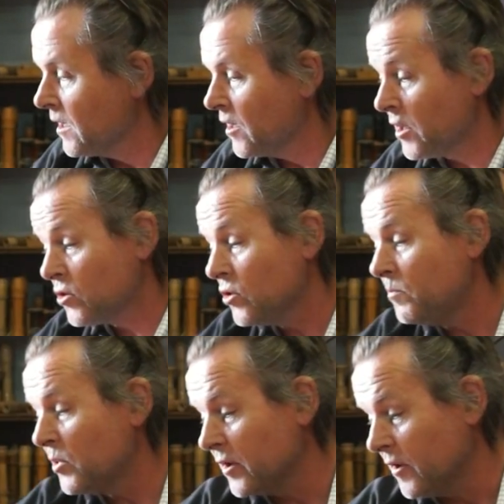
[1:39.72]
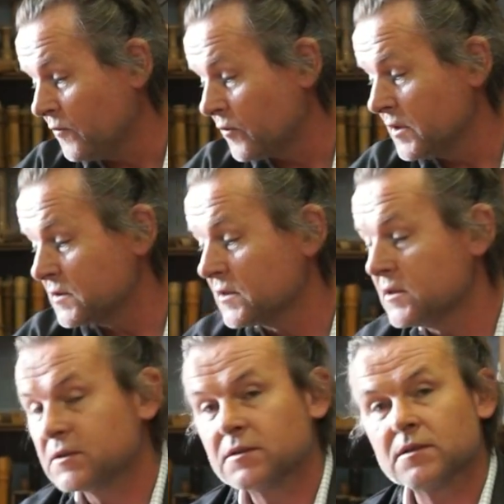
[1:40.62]
It could be, for
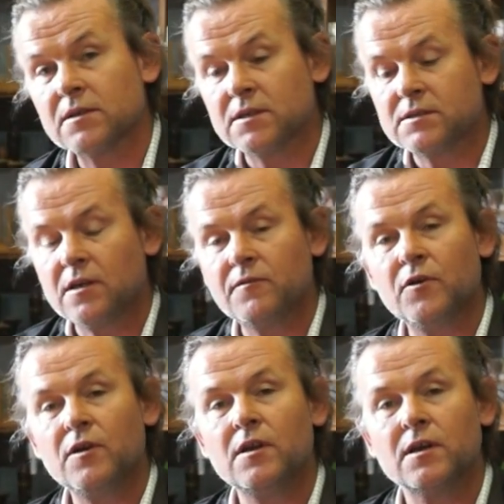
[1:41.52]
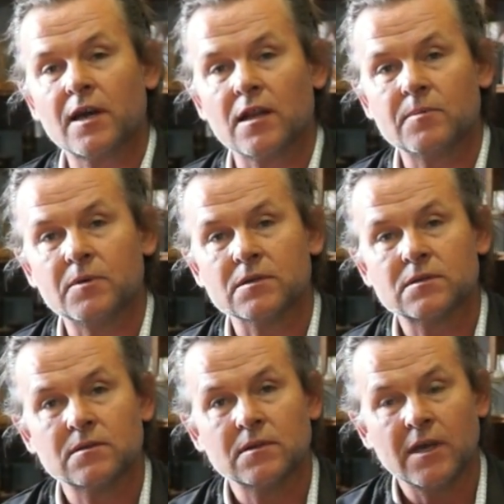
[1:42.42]
instance, a set of vernier
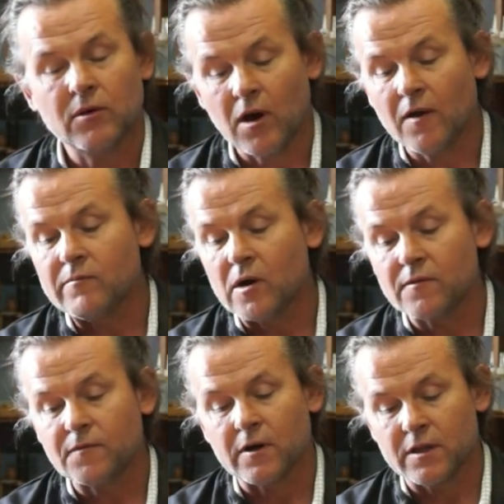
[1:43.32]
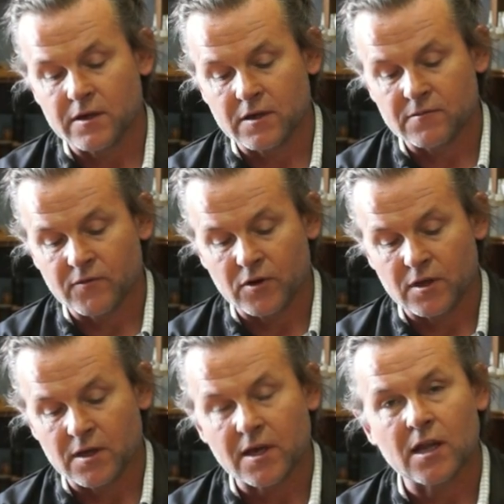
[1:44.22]
calipers. Now I've modified these
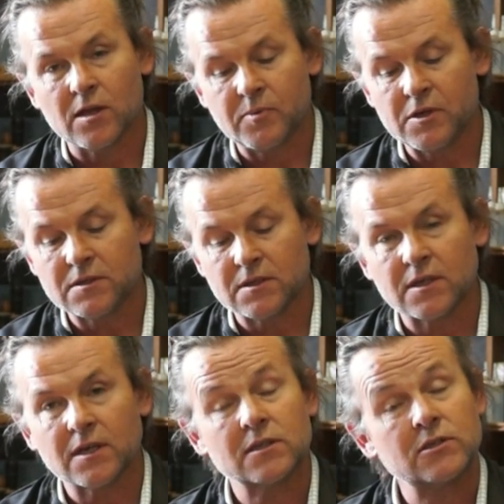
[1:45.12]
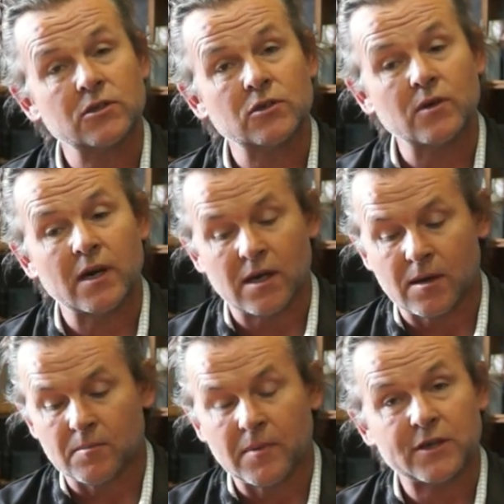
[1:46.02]
vernier calipers
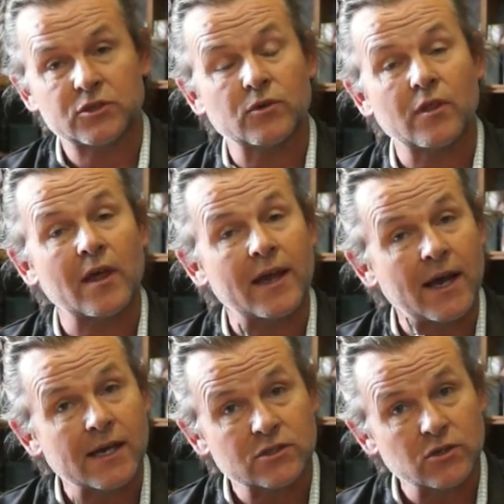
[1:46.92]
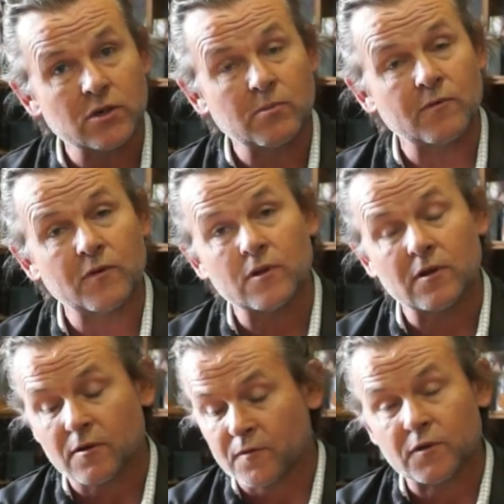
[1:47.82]
to make sure that they are suitable
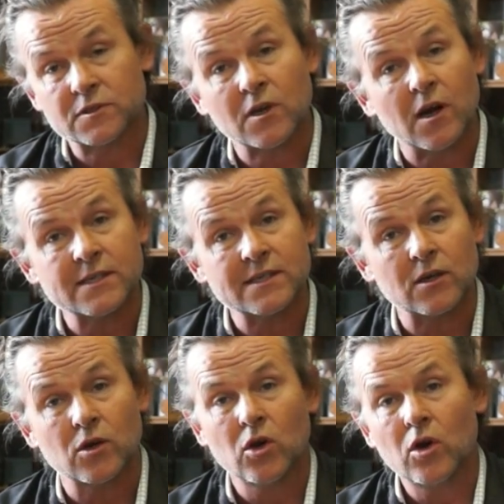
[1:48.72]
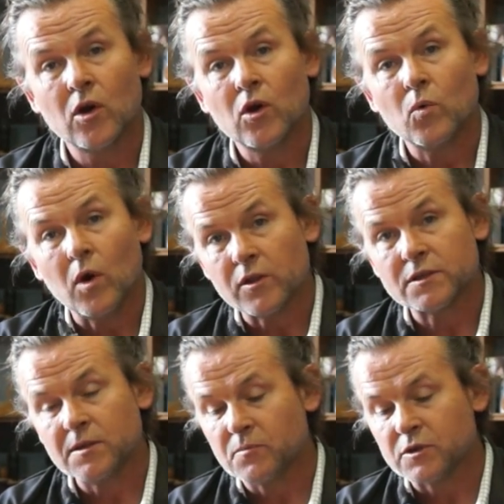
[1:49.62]
for sizing while the
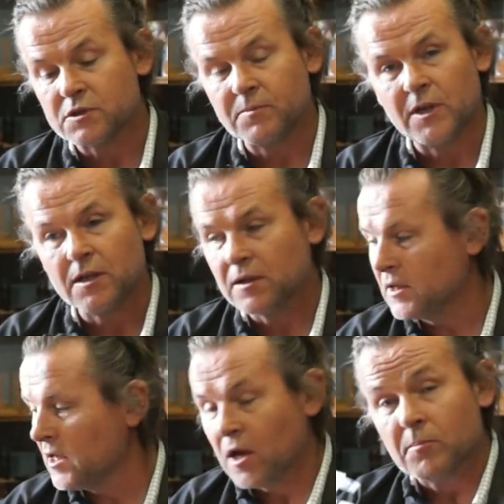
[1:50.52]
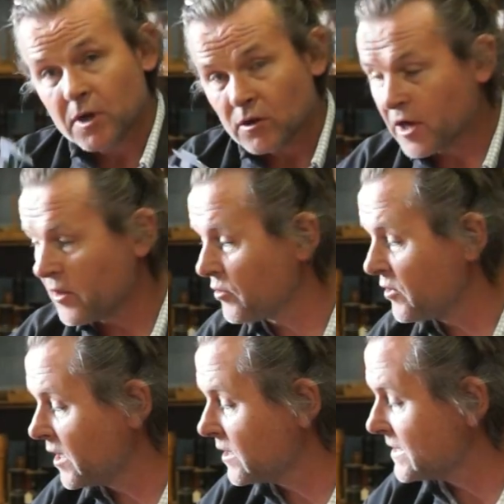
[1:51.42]
timber is spinning, but I'll go
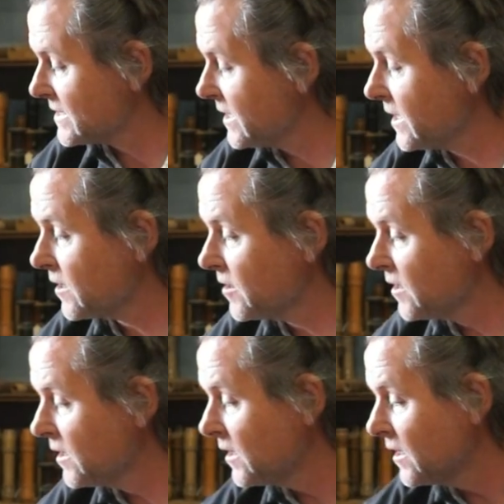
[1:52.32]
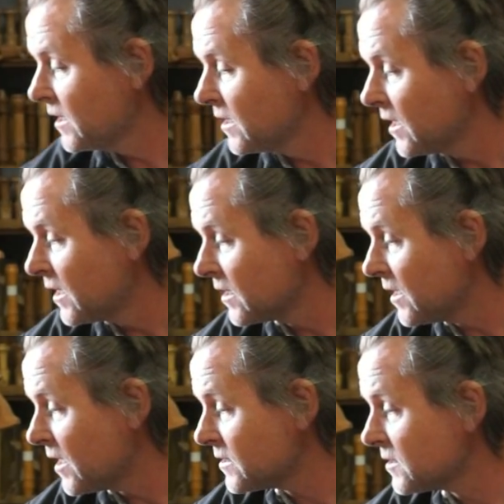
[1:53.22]
through that in a sec. And
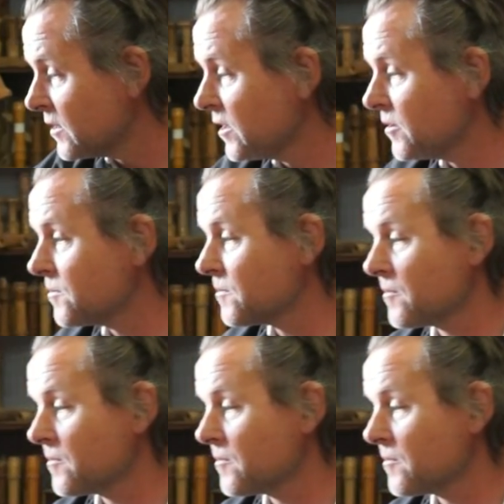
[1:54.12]
lastly,